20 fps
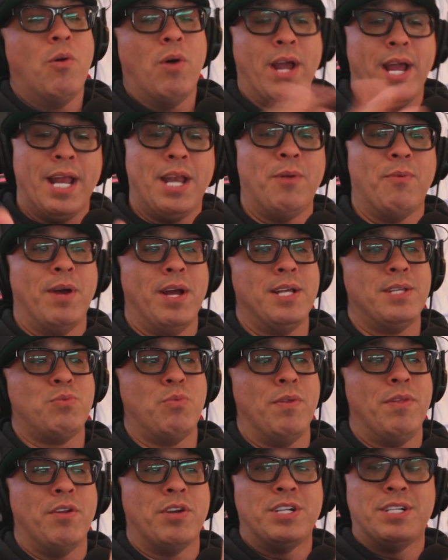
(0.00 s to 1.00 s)
Well,
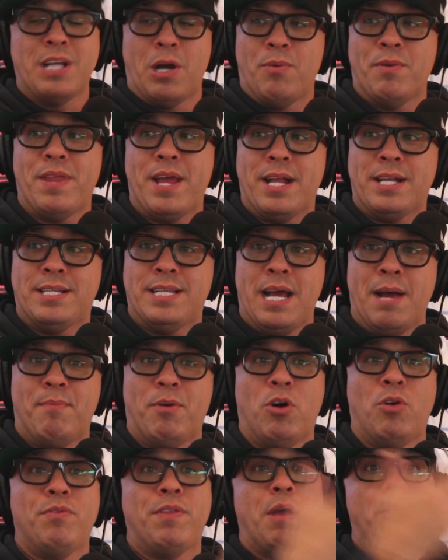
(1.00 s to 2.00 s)
anyways, when they're done with that
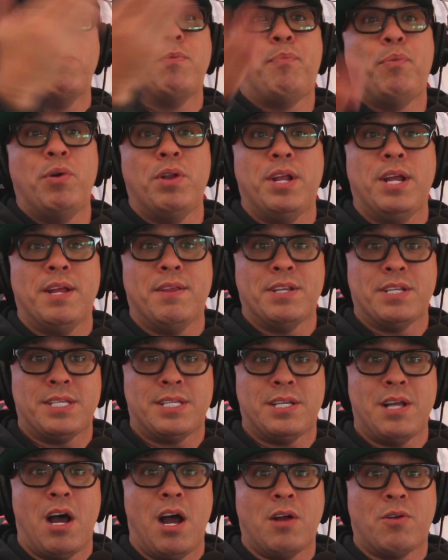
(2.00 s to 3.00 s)
demo, they would put it in the
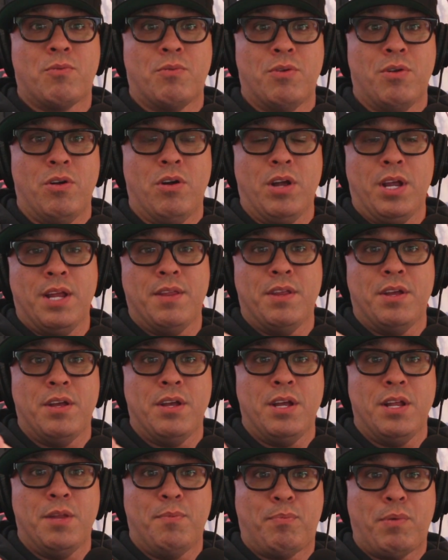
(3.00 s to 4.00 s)
stock in
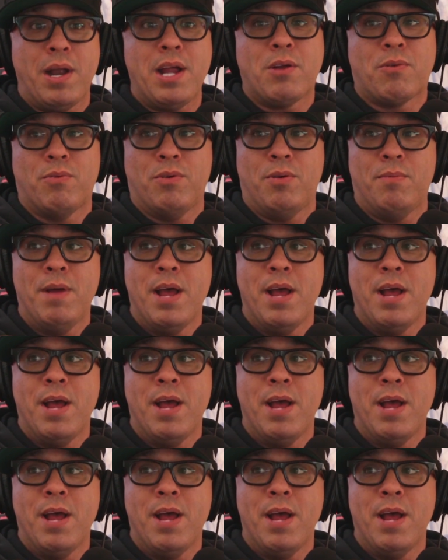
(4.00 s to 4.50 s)
the break